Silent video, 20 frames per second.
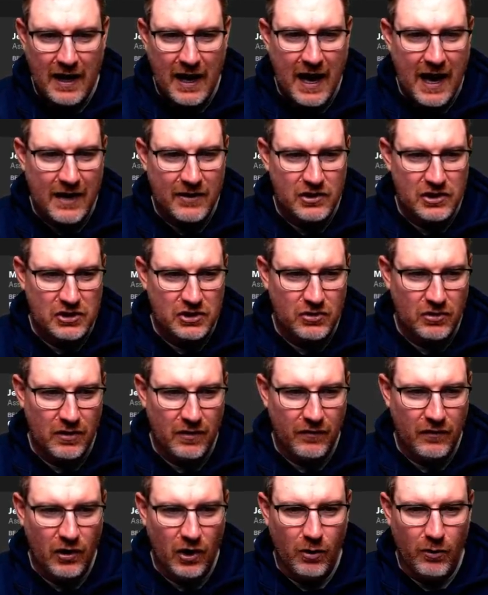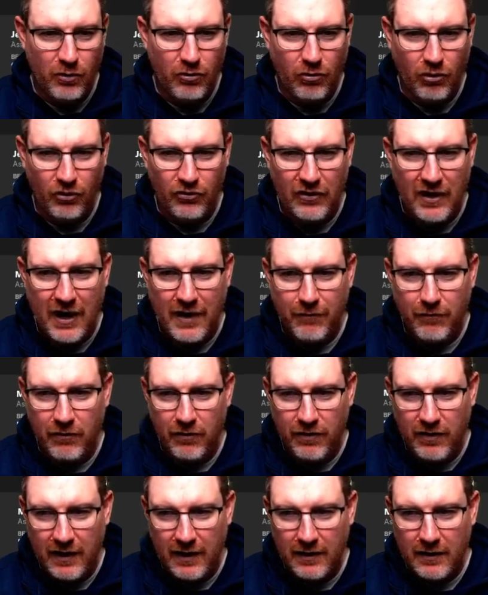and just sort of go across
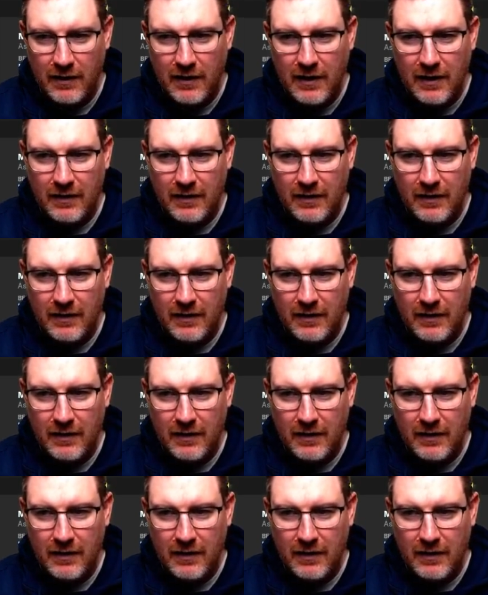everything